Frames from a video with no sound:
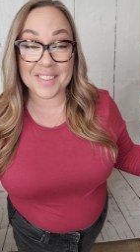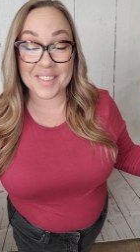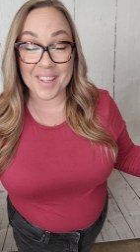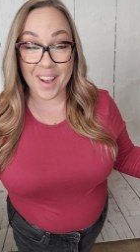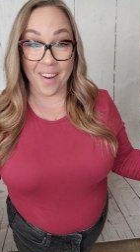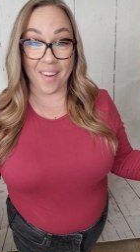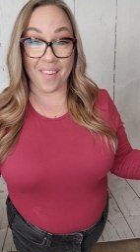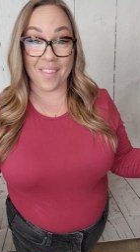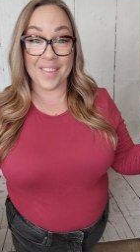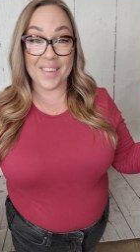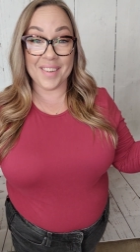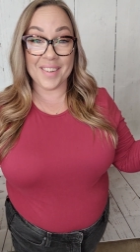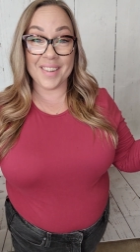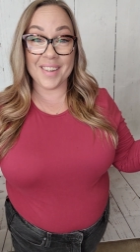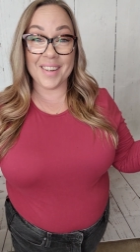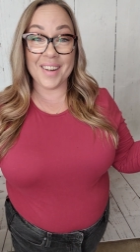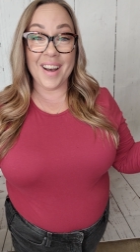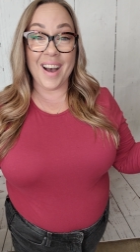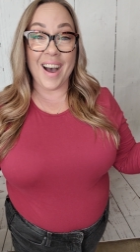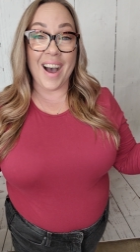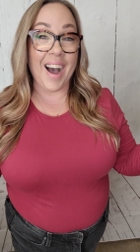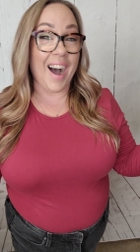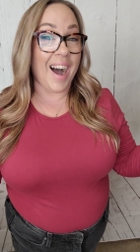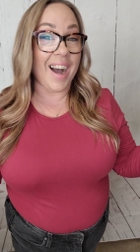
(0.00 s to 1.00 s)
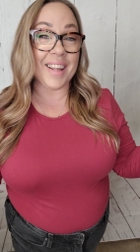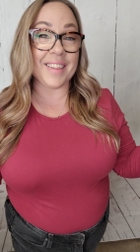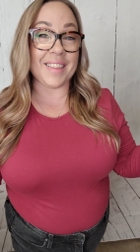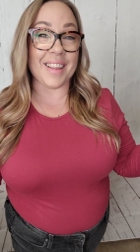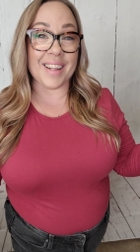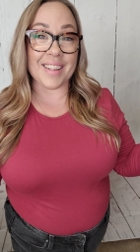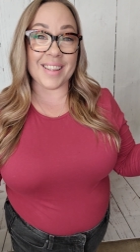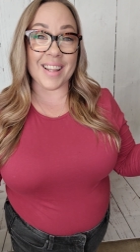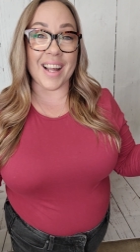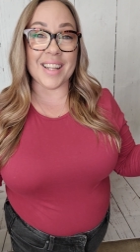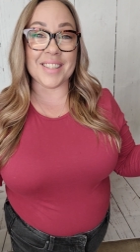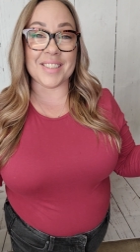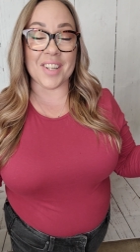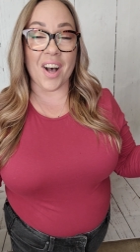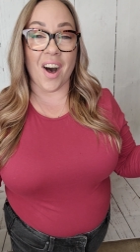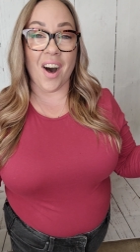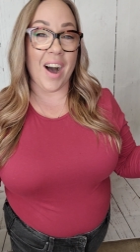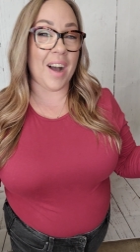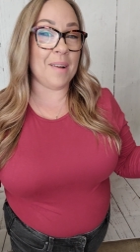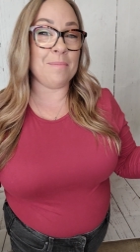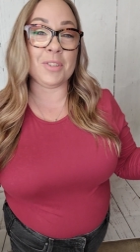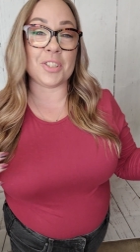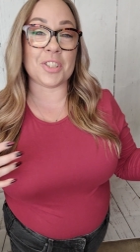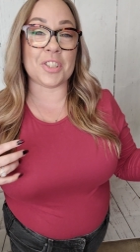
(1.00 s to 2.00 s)
So I think that's
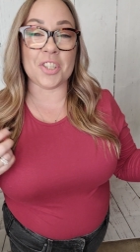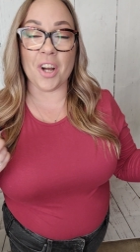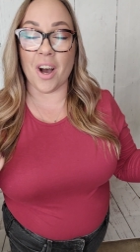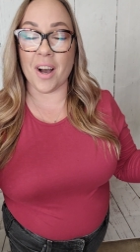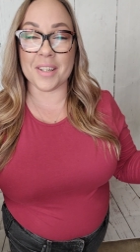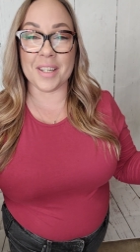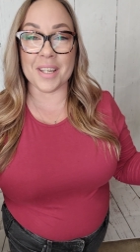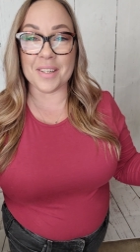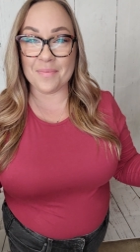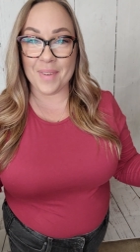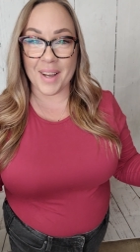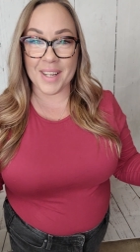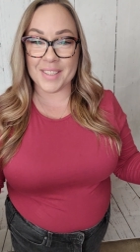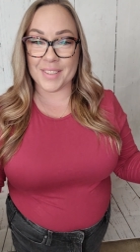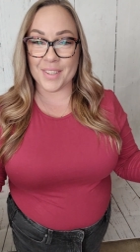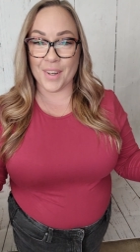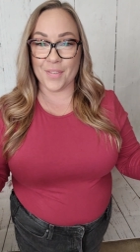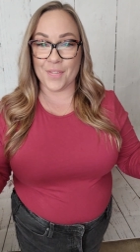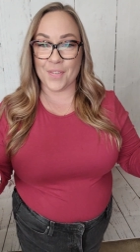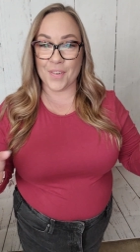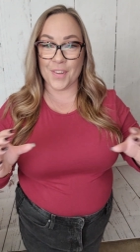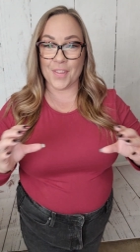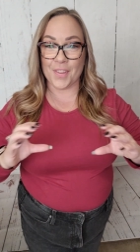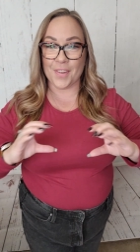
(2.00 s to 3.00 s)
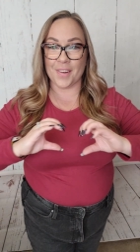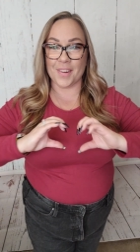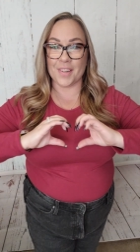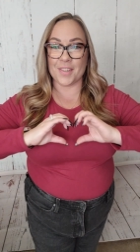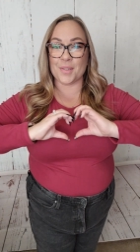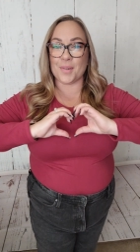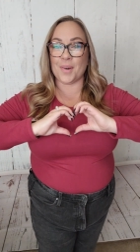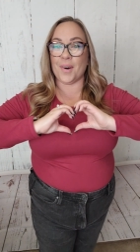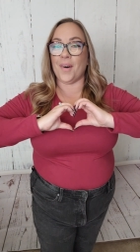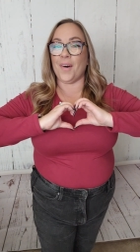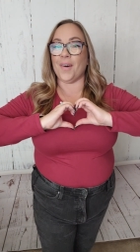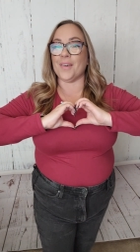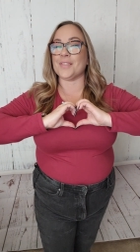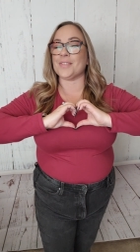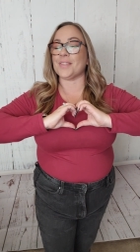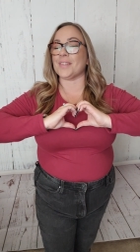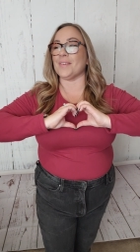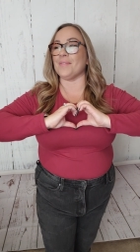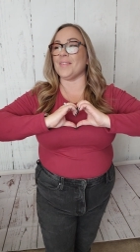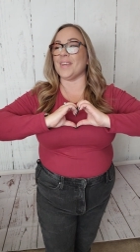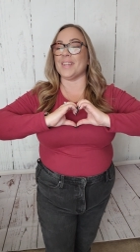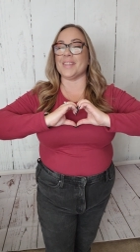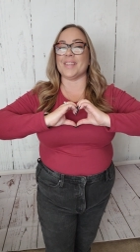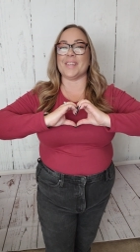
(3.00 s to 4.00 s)
all. I'm just talking myself further into a hole. So
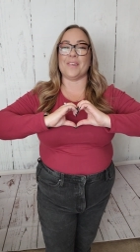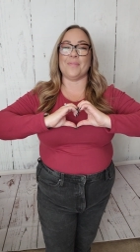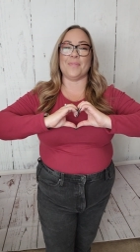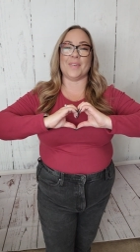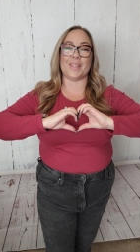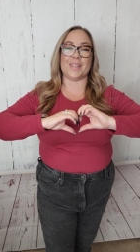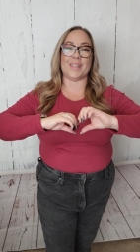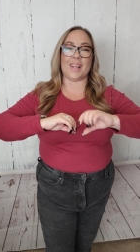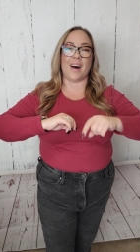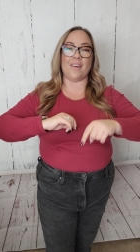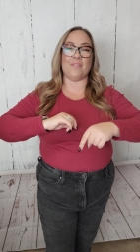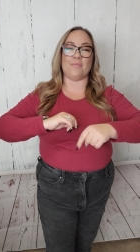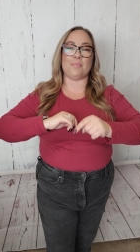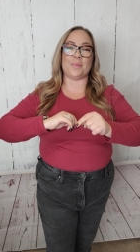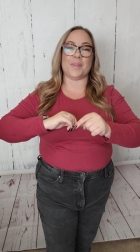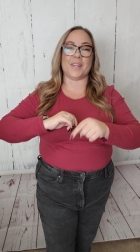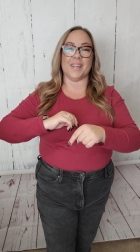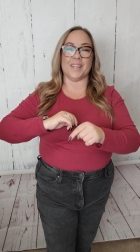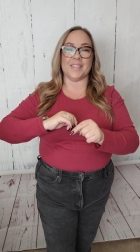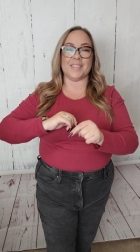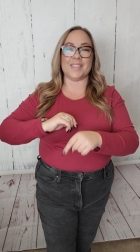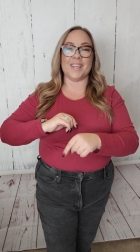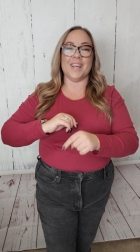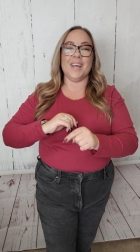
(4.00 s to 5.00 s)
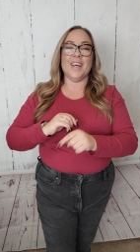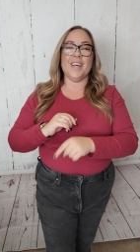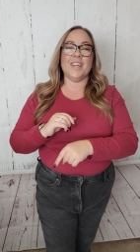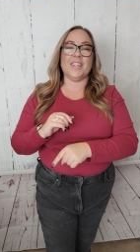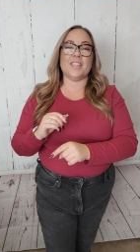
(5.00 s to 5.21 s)
give me a little bit of love, please.